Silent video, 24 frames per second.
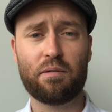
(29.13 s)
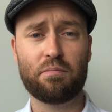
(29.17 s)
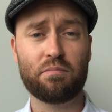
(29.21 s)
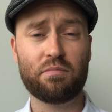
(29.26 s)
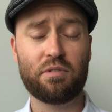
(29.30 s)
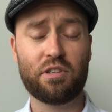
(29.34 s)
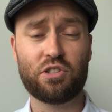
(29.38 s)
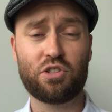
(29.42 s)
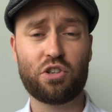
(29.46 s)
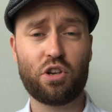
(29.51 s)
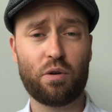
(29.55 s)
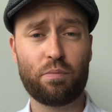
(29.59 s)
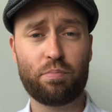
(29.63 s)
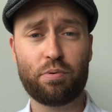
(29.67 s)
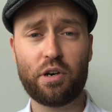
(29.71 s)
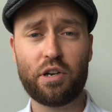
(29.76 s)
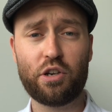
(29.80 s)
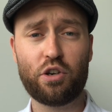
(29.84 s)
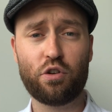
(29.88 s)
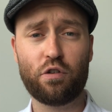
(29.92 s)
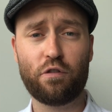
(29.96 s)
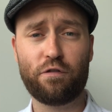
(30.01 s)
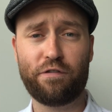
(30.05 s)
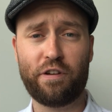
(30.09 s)
It's got a pretty
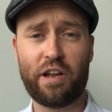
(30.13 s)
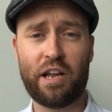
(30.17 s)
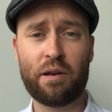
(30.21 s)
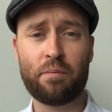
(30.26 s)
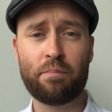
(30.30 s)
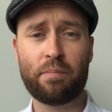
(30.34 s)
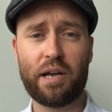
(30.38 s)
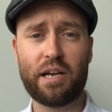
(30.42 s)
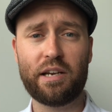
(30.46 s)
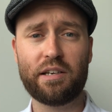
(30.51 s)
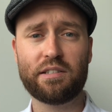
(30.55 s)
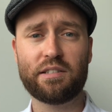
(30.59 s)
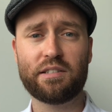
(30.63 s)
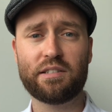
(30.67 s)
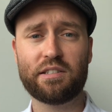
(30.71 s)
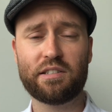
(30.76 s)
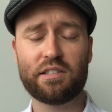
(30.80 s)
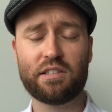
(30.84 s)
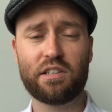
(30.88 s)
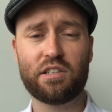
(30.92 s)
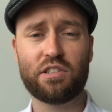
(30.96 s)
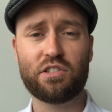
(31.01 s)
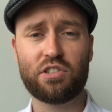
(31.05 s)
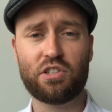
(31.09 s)
good fan
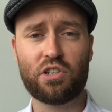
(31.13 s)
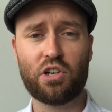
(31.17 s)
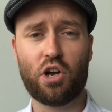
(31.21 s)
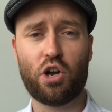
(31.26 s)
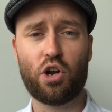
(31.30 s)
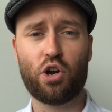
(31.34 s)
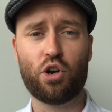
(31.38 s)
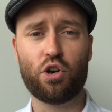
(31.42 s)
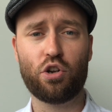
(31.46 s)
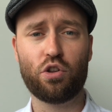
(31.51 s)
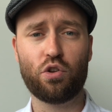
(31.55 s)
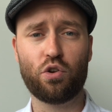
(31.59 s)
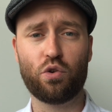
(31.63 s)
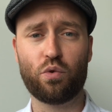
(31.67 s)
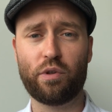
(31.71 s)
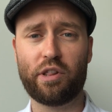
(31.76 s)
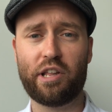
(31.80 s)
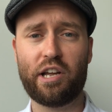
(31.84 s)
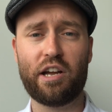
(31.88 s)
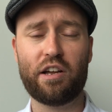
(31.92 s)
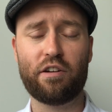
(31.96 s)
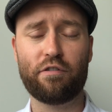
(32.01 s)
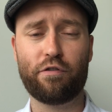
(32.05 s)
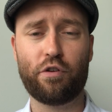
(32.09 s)
base. So look,
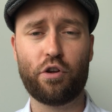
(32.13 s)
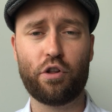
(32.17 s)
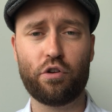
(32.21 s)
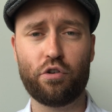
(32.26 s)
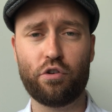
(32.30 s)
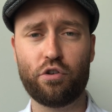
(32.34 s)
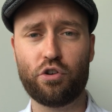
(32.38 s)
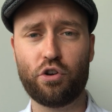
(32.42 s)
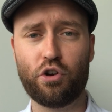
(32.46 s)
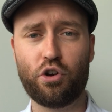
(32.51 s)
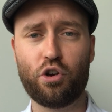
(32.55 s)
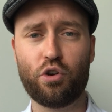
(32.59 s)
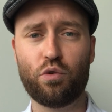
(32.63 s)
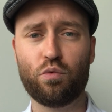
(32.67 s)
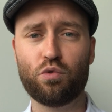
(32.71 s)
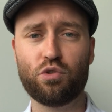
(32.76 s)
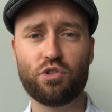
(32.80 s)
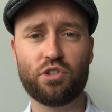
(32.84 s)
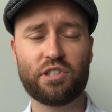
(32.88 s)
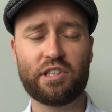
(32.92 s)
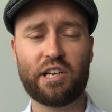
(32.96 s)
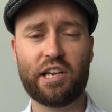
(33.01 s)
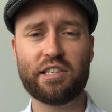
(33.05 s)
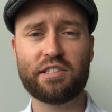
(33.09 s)
without further ado, we'll
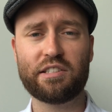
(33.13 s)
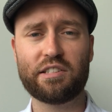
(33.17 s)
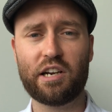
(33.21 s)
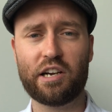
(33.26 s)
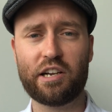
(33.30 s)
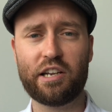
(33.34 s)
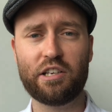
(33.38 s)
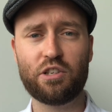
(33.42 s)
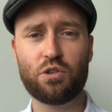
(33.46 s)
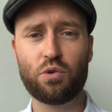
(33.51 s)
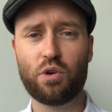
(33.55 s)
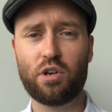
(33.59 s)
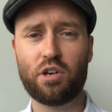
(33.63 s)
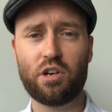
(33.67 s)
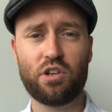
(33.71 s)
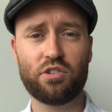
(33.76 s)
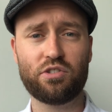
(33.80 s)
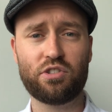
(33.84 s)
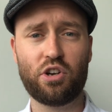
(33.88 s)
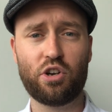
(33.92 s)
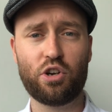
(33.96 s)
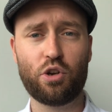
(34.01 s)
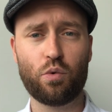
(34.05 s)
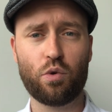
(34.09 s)
just get stuck into it and I'll
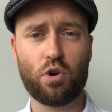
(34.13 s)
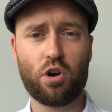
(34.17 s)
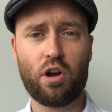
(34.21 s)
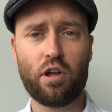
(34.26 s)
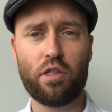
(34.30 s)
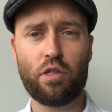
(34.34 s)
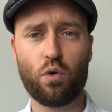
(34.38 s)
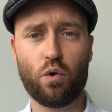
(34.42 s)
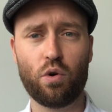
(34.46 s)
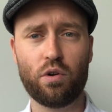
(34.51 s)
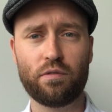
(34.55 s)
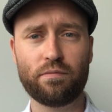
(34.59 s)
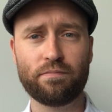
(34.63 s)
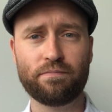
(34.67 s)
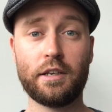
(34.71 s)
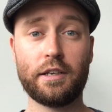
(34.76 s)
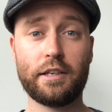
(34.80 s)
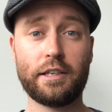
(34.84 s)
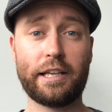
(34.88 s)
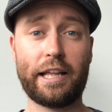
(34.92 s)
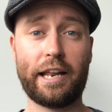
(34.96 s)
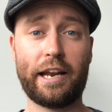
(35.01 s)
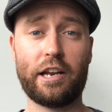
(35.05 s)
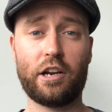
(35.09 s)
tell you what I thought.
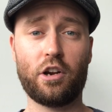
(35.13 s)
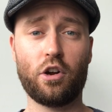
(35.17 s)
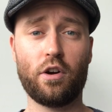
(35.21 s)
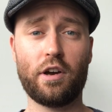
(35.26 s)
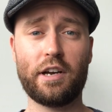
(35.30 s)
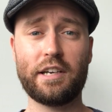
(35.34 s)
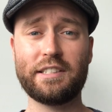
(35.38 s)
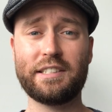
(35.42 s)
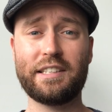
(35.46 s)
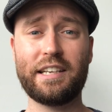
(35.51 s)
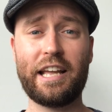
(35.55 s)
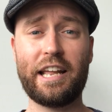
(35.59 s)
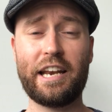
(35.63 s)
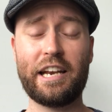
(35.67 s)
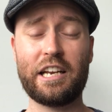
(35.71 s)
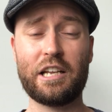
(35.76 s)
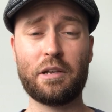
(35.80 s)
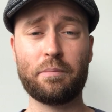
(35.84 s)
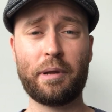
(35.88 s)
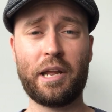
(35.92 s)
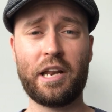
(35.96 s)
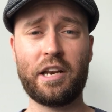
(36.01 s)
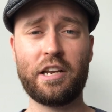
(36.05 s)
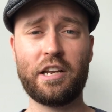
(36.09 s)
G'day guys, Editing
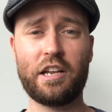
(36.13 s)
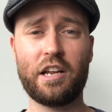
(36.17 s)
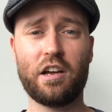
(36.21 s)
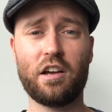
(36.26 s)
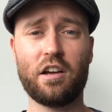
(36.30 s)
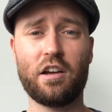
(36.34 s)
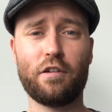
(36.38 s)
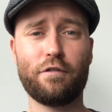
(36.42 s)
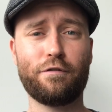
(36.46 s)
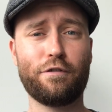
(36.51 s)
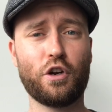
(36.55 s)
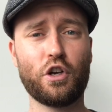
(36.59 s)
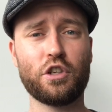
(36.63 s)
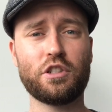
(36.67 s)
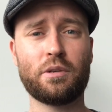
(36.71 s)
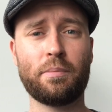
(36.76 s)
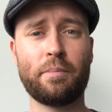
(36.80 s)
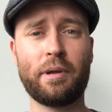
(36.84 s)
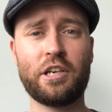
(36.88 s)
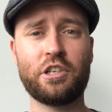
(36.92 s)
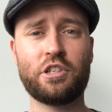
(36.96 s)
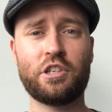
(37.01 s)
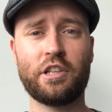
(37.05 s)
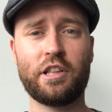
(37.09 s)
Ben here. I forgot to
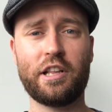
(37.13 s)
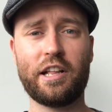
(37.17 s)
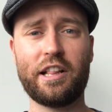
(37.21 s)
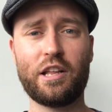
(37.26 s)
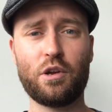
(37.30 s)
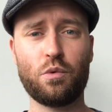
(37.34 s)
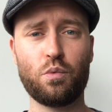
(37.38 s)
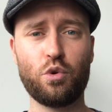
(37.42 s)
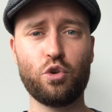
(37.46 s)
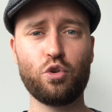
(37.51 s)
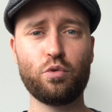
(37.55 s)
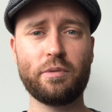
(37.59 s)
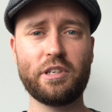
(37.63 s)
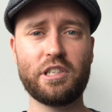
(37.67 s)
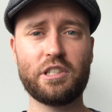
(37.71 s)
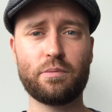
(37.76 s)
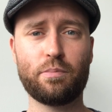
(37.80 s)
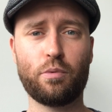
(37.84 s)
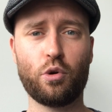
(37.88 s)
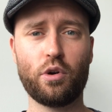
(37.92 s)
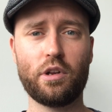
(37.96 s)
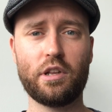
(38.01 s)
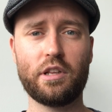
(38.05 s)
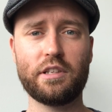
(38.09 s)
mention that there will be
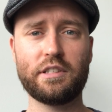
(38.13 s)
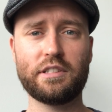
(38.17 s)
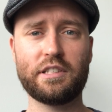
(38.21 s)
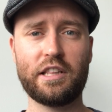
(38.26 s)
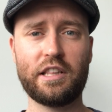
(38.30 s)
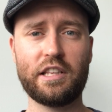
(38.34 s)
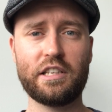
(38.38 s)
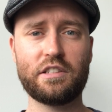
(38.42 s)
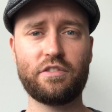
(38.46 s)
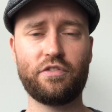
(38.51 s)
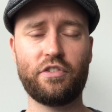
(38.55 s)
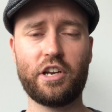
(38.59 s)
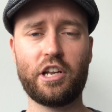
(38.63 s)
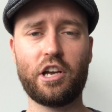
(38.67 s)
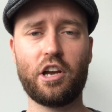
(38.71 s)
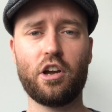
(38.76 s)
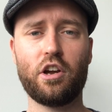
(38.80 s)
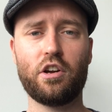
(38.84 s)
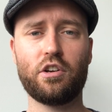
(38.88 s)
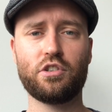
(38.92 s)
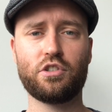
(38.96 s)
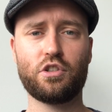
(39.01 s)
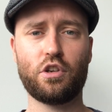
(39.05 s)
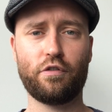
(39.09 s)
spoilers in this
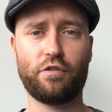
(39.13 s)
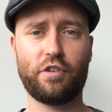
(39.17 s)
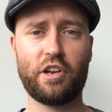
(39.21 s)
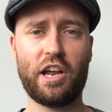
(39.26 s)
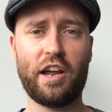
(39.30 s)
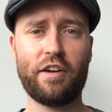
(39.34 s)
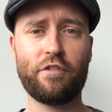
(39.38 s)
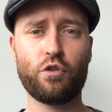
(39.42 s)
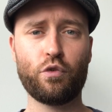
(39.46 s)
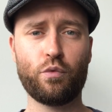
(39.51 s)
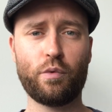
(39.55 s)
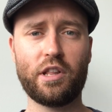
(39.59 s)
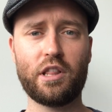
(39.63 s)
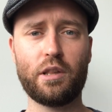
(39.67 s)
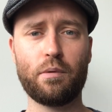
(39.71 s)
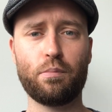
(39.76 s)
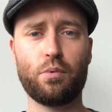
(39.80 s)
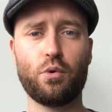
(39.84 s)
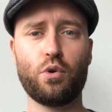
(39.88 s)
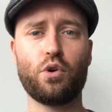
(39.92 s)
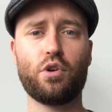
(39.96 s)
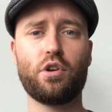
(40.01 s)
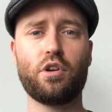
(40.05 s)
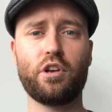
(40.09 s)
video. So if you haven't read the
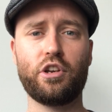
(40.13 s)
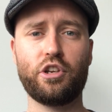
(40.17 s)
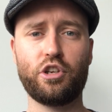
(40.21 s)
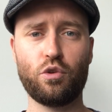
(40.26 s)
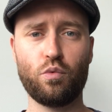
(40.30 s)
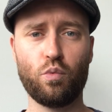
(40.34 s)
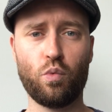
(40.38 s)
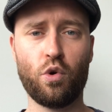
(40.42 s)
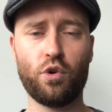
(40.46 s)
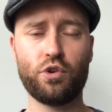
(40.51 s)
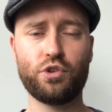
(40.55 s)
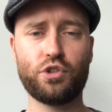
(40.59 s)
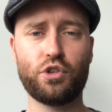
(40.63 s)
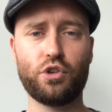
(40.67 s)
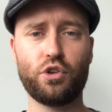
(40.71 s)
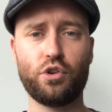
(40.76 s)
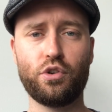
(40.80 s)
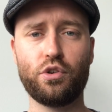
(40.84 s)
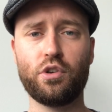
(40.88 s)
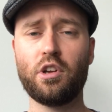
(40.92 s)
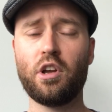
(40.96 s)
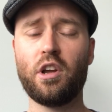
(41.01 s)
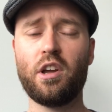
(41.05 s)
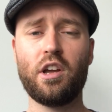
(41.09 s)
book and you want to,
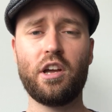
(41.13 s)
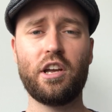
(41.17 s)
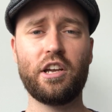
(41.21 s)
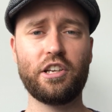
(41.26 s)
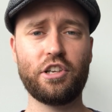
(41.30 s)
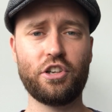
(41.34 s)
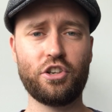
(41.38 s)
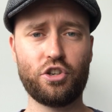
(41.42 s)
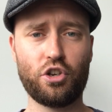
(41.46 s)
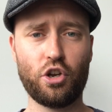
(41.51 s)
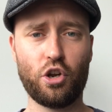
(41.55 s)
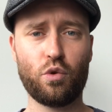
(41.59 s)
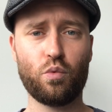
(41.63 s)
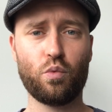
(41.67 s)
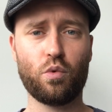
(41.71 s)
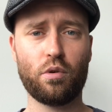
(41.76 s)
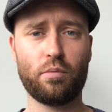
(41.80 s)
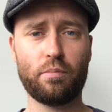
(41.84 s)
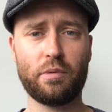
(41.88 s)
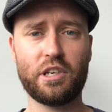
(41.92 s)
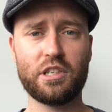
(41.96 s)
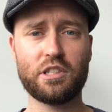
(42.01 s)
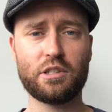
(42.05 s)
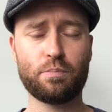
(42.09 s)
and you don't
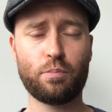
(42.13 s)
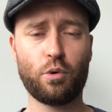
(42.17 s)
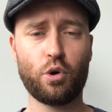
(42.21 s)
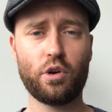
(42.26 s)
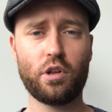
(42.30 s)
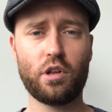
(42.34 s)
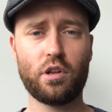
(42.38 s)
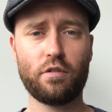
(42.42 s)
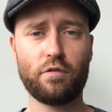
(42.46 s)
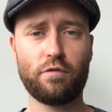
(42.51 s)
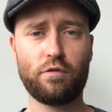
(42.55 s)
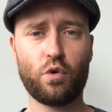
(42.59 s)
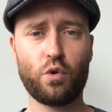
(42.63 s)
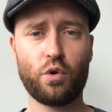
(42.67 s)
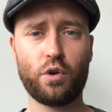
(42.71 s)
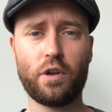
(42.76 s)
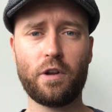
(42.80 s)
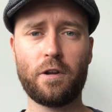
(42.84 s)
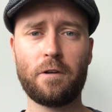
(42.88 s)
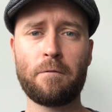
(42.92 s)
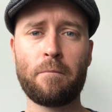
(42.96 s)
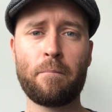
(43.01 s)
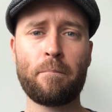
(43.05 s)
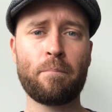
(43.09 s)
want me to spoil it for
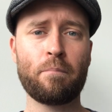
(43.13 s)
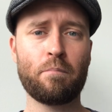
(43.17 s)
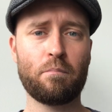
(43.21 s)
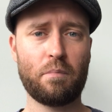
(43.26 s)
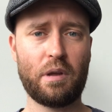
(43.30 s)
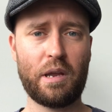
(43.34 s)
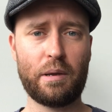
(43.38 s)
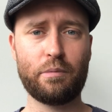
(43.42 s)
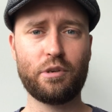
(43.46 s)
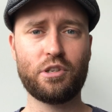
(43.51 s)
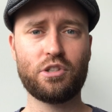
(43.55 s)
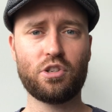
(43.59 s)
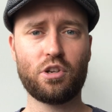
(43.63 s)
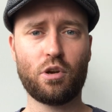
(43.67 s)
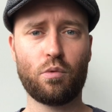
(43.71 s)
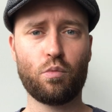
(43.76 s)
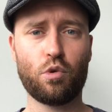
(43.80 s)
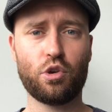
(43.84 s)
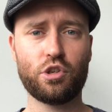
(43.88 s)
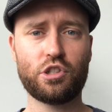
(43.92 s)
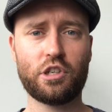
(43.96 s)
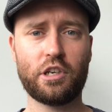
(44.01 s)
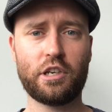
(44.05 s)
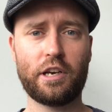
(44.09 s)
you, maybe stop
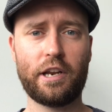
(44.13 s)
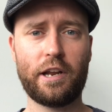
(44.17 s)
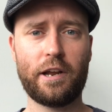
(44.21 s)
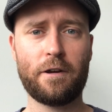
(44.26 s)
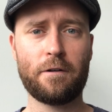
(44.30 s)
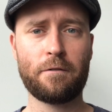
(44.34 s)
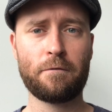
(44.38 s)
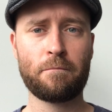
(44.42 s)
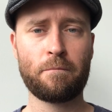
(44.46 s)
watching now.